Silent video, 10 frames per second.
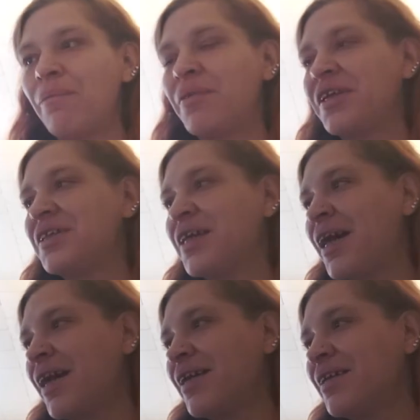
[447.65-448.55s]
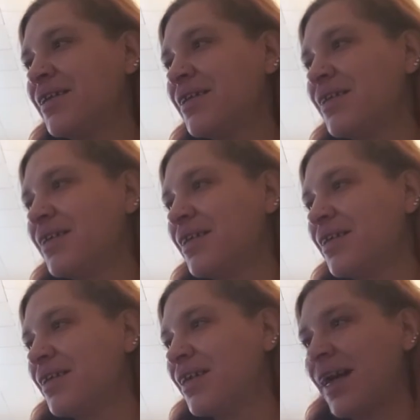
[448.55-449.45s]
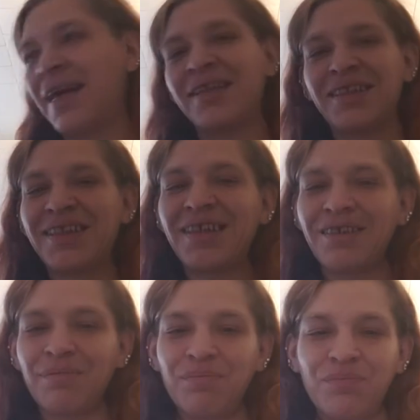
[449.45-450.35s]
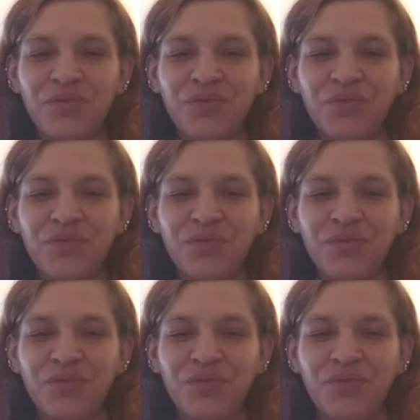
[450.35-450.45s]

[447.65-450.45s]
but yet I have to think of